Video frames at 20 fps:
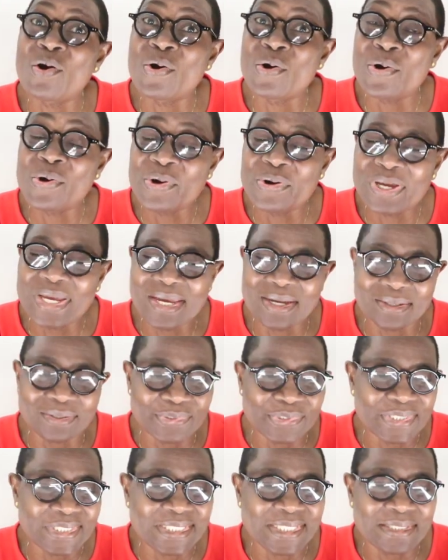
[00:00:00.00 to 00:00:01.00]

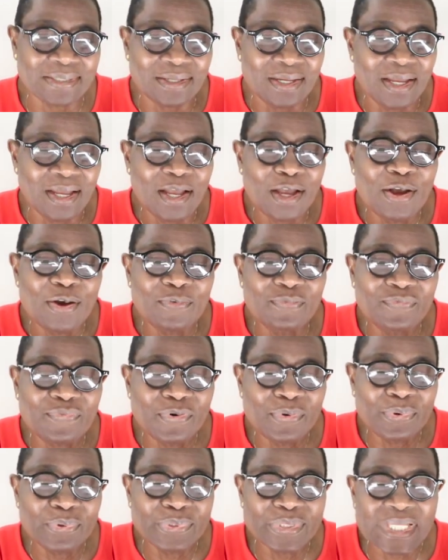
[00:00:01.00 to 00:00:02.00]
August.
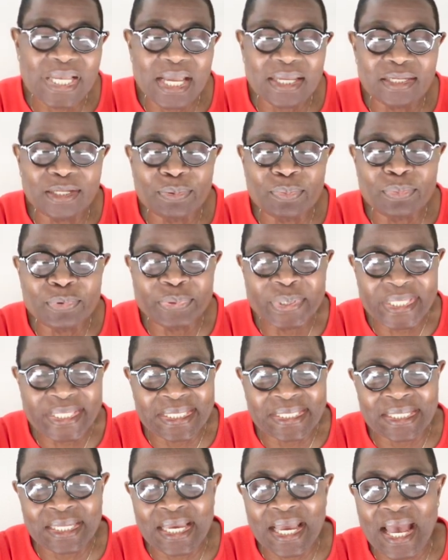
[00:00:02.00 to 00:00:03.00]
Those
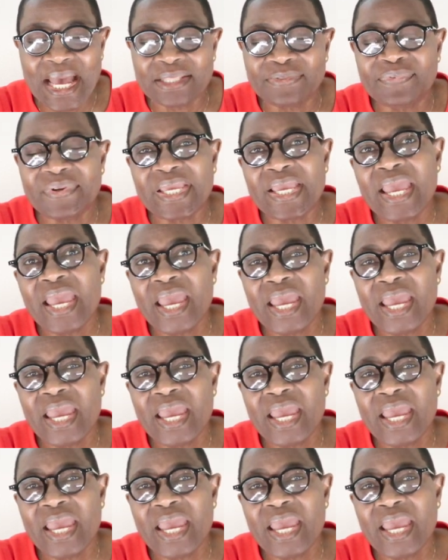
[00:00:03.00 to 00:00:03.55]
honeymooning at the